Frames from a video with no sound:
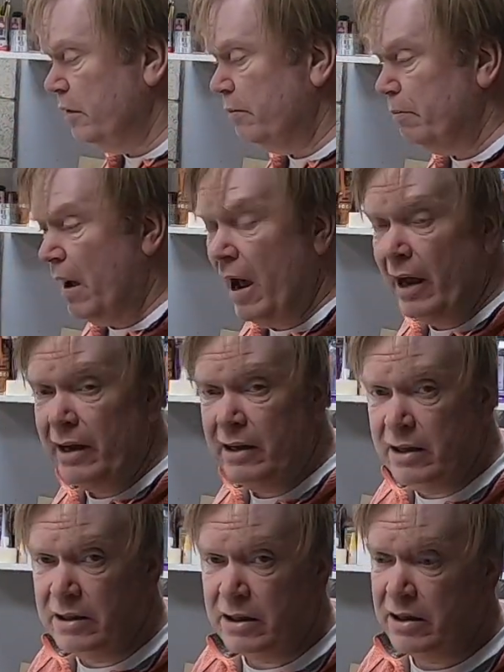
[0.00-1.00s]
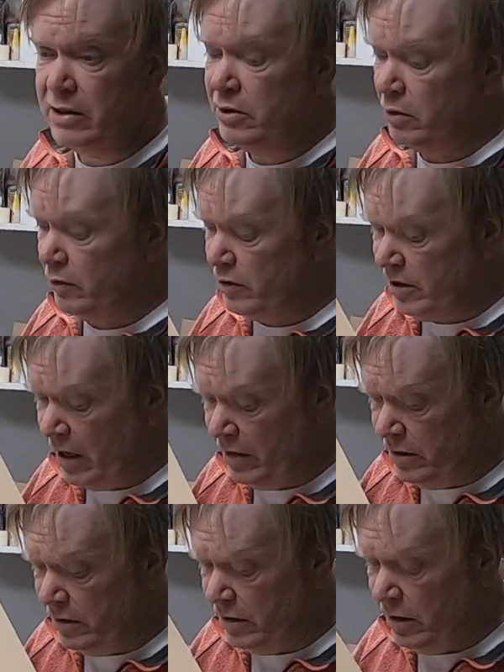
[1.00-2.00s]
The back is a sort of
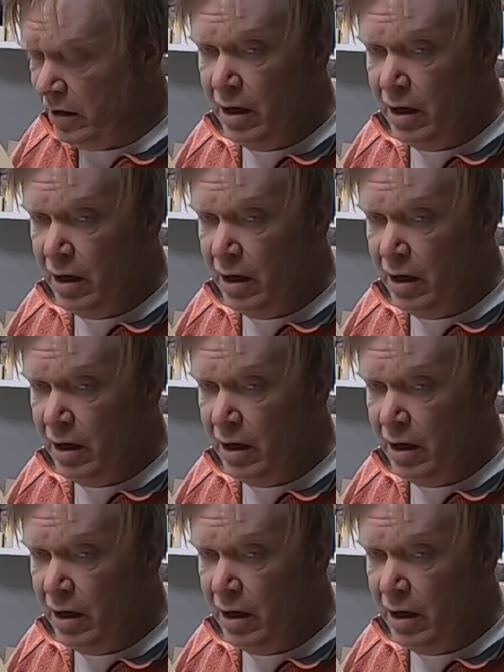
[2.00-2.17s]
standard